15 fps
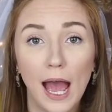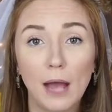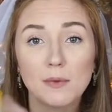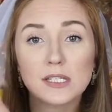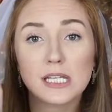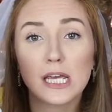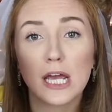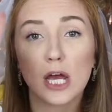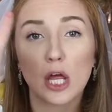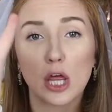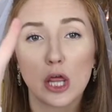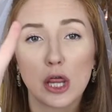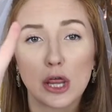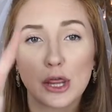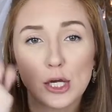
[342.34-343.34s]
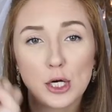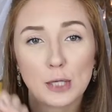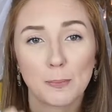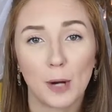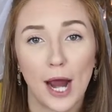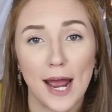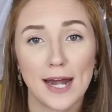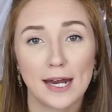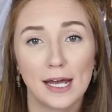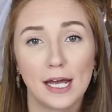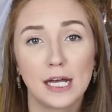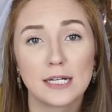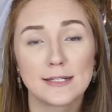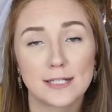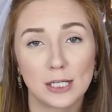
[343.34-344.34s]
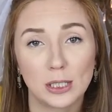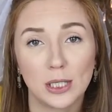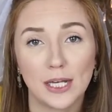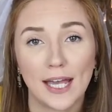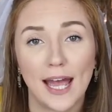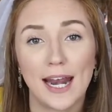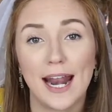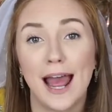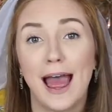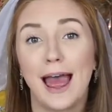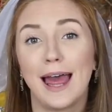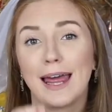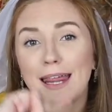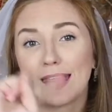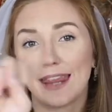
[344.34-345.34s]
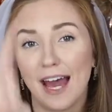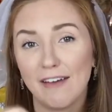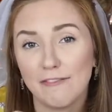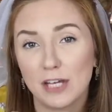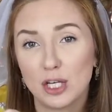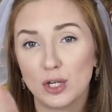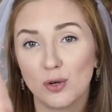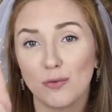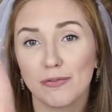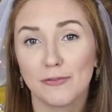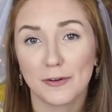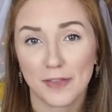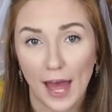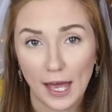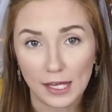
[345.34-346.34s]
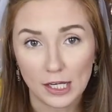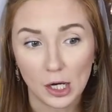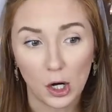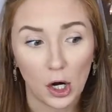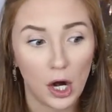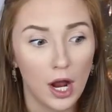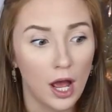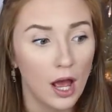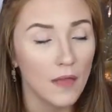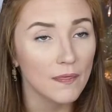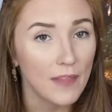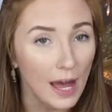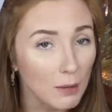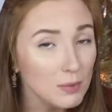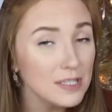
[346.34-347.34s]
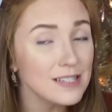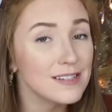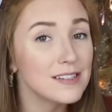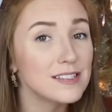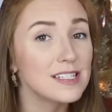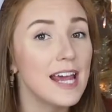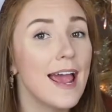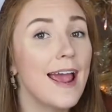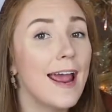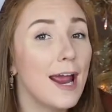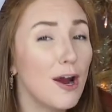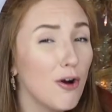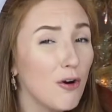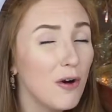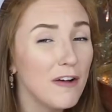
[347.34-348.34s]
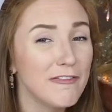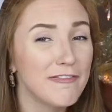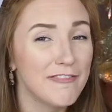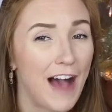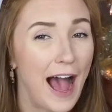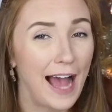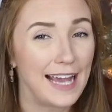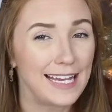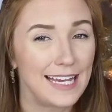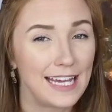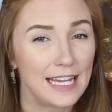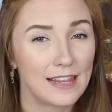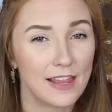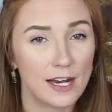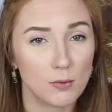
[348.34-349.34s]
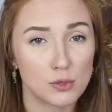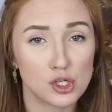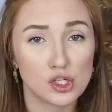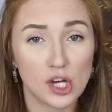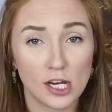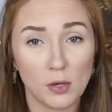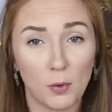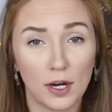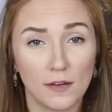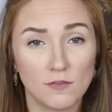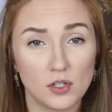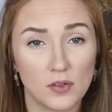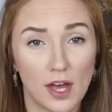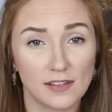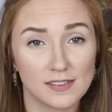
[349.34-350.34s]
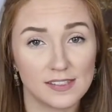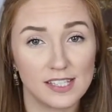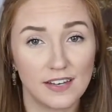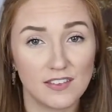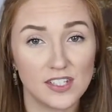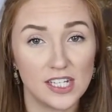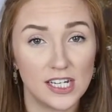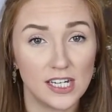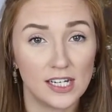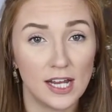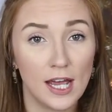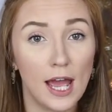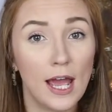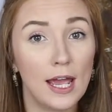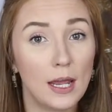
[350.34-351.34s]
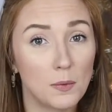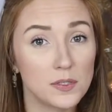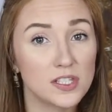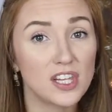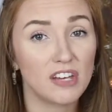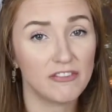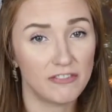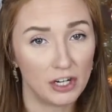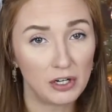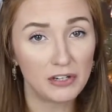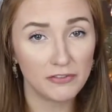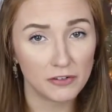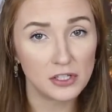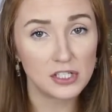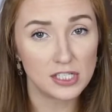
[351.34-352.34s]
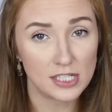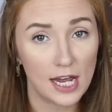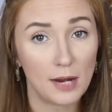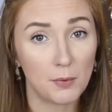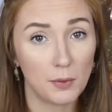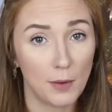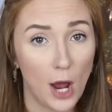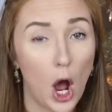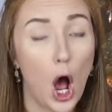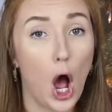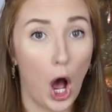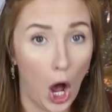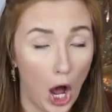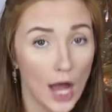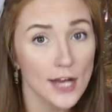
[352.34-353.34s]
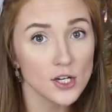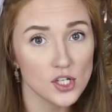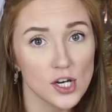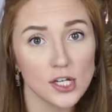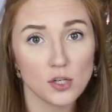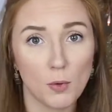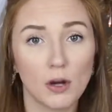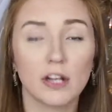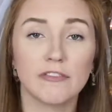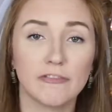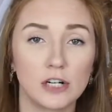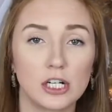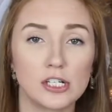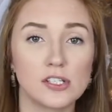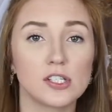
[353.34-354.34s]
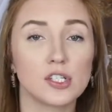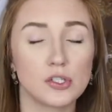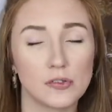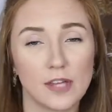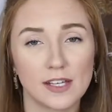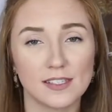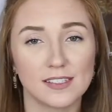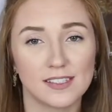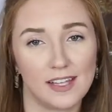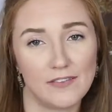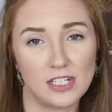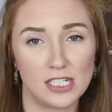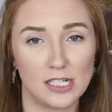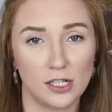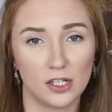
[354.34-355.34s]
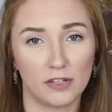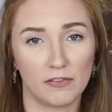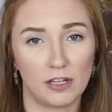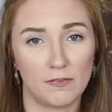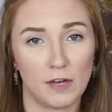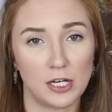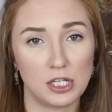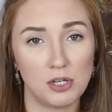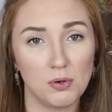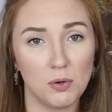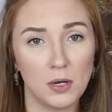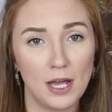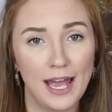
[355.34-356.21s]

I was the third bride to look at that venue for that year. That was terrifying that it was January of 2017. It was the very first day. We went on January 1st, 2017 to look for the venue